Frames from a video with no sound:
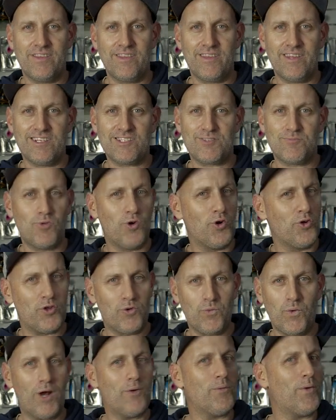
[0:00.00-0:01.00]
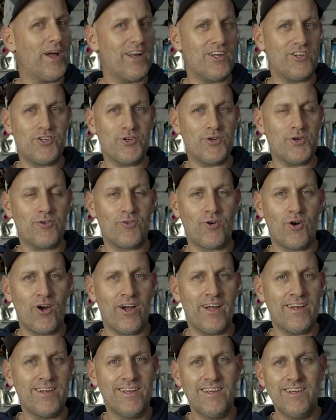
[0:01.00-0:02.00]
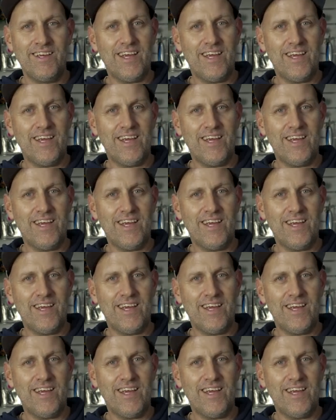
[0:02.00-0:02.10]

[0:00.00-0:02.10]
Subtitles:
There's more than one way to do it right.